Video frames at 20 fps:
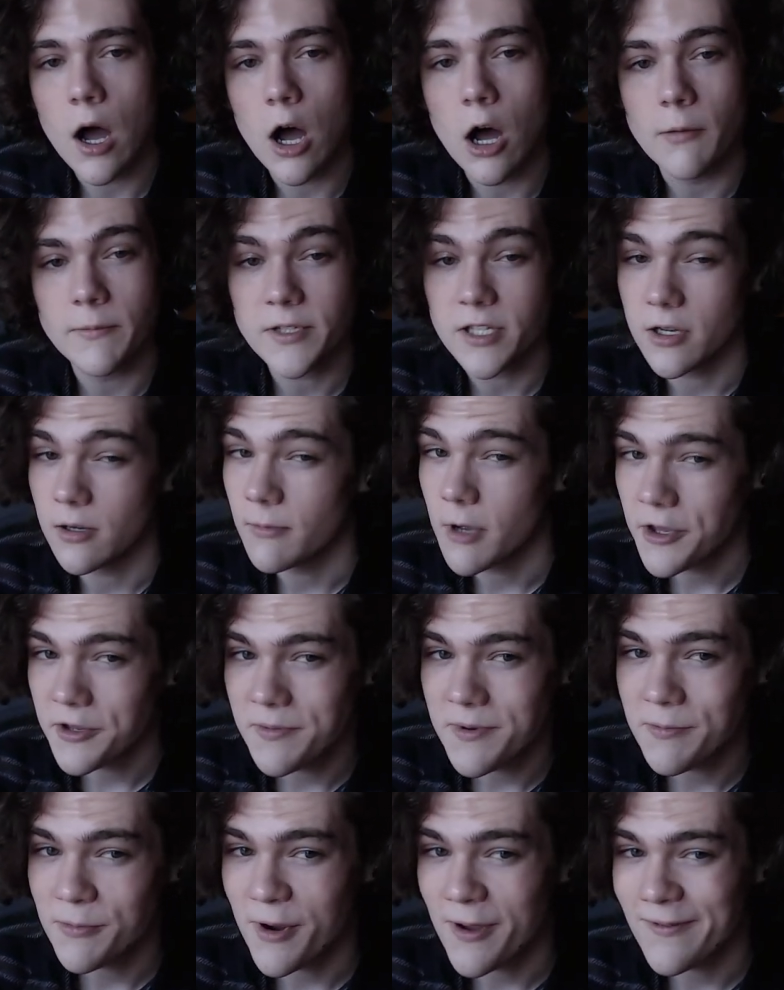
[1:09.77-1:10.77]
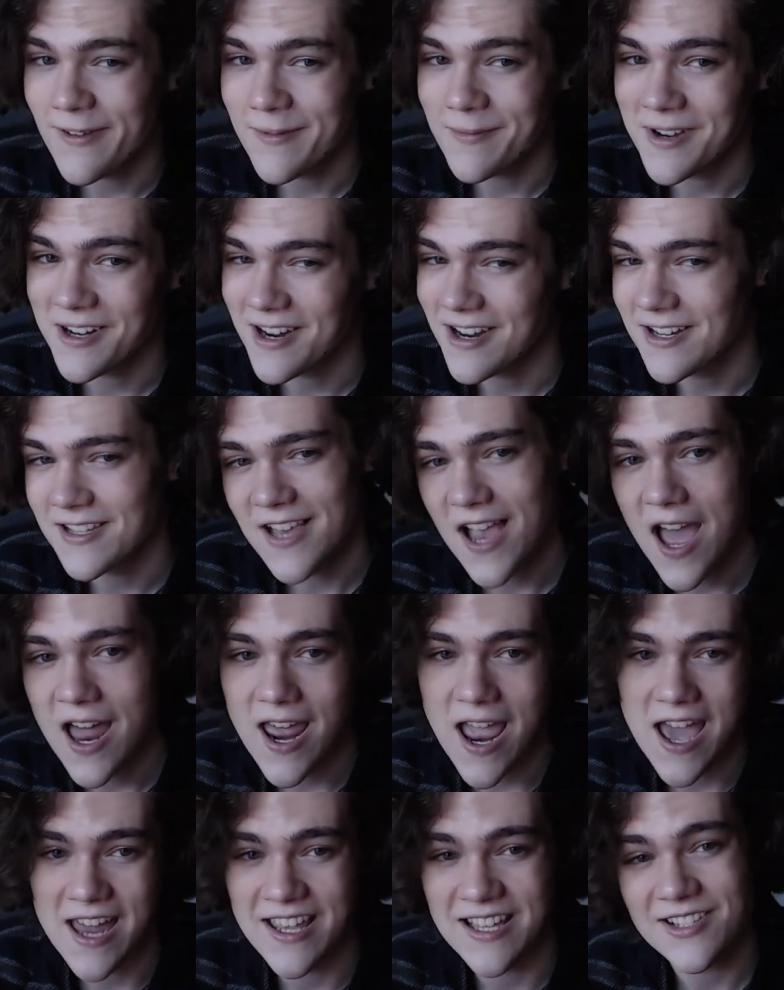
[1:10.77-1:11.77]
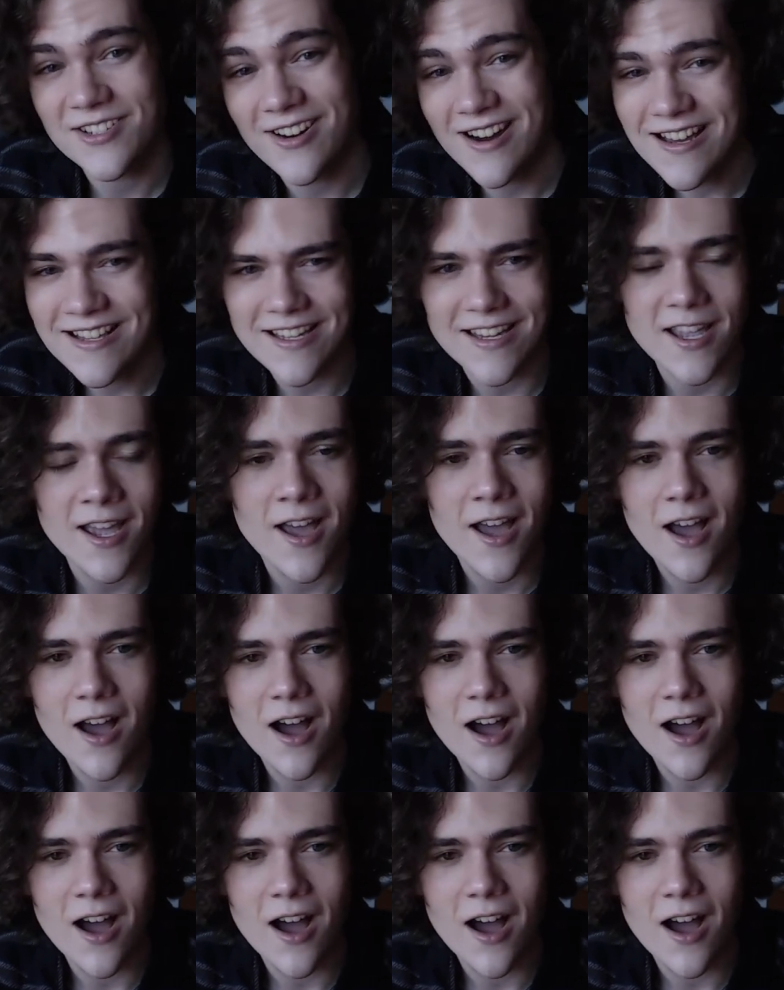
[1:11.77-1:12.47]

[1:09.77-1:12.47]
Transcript: some other people in my family are kind of sad, and it's crazy.